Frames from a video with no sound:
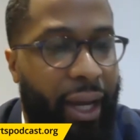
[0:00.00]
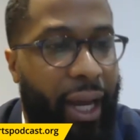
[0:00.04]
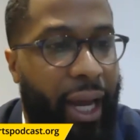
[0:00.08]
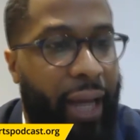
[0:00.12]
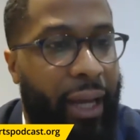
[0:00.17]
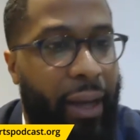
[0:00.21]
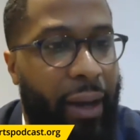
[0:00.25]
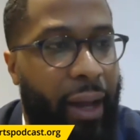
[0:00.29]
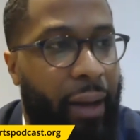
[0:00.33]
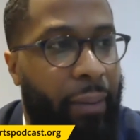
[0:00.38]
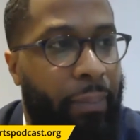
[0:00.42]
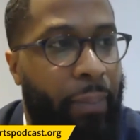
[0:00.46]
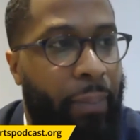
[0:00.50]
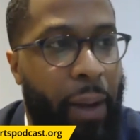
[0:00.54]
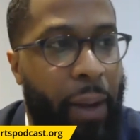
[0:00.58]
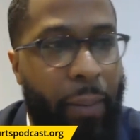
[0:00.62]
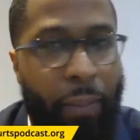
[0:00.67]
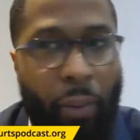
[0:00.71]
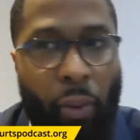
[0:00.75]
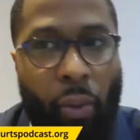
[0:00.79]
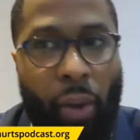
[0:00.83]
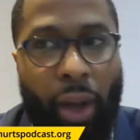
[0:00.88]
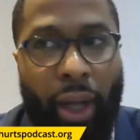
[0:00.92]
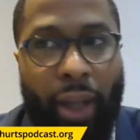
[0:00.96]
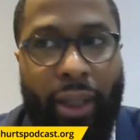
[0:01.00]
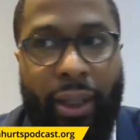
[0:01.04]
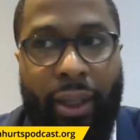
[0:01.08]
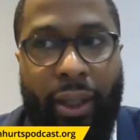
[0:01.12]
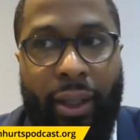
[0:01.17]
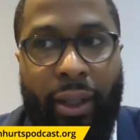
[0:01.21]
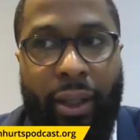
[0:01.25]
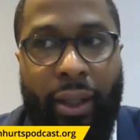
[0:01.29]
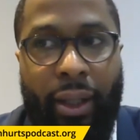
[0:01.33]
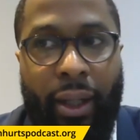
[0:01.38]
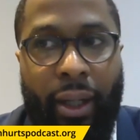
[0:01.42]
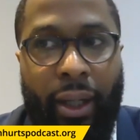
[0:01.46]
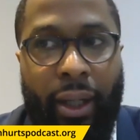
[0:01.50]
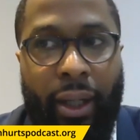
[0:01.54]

And people want to